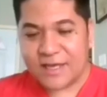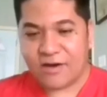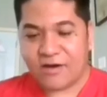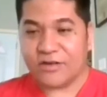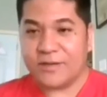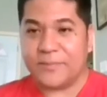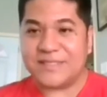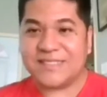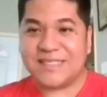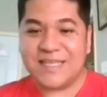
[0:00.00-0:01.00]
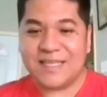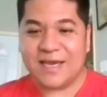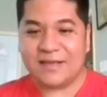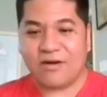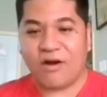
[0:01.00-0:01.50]
or the
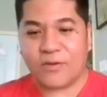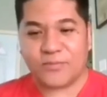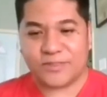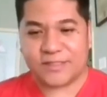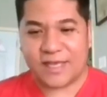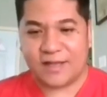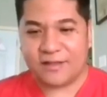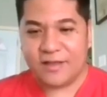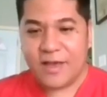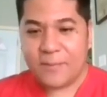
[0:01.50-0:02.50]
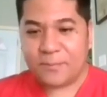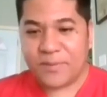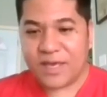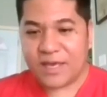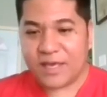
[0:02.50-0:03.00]
Pacinian corpuscle.
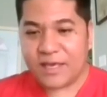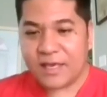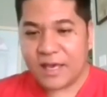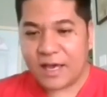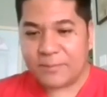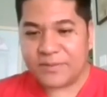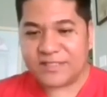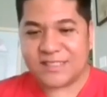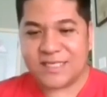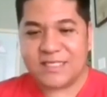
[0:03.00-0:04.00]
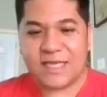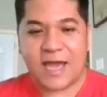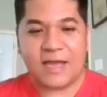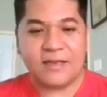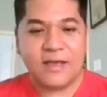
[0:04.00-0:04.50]

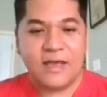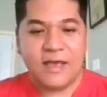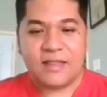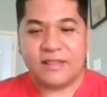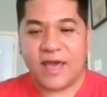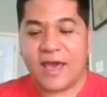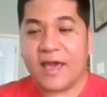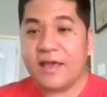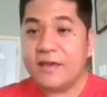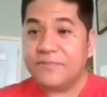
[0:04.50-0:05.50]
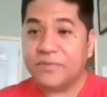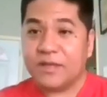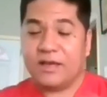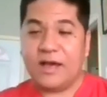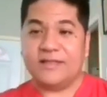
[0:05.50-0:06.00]
Pacinian, they
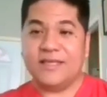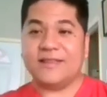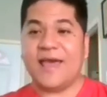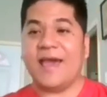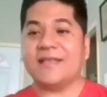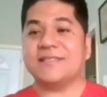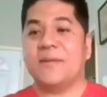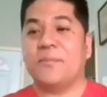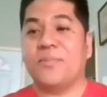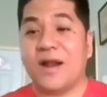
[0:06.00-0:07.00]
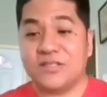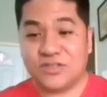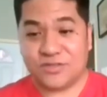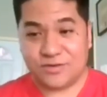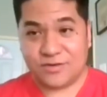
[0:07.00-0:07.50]
detect
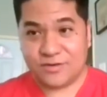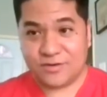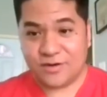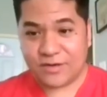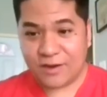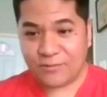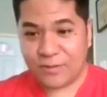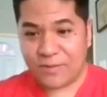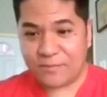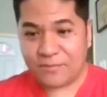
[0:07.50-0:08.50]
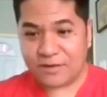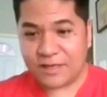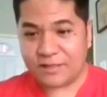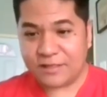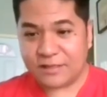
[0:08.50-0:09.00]
pressure. Okay, remember,
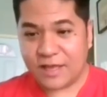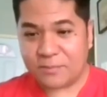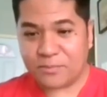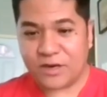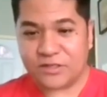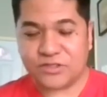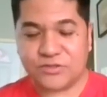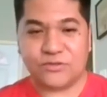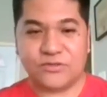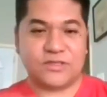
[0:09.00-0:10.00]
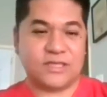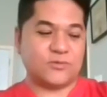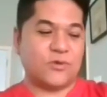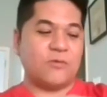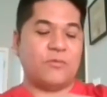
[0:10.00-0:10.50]
they detect pressure. So that's
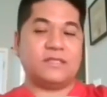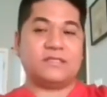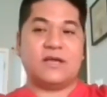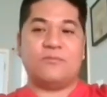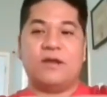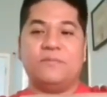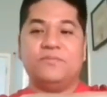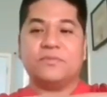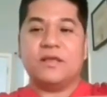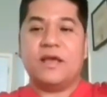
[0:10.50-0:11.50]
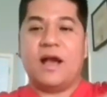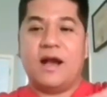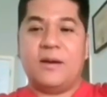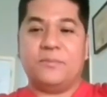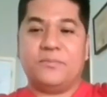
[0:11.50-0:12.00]
why when someone
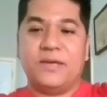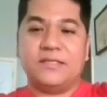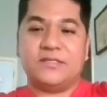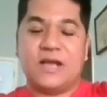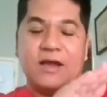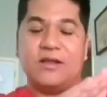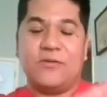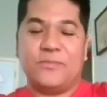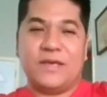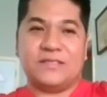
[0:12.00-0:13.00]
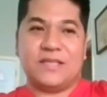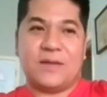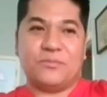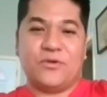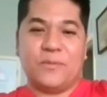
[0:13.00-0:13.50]

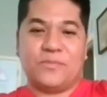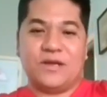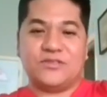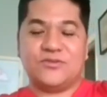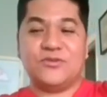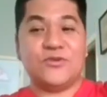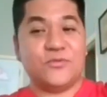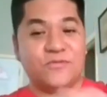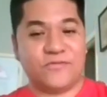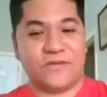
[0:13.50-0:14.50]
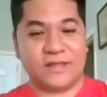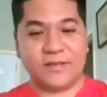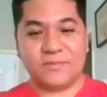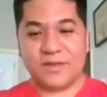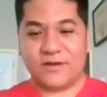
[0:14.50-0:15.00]
like put a pressure, you will feel
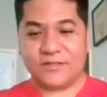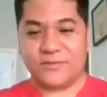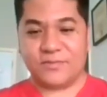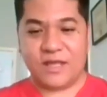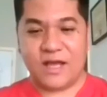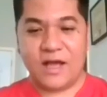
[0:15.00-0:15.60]
it because of the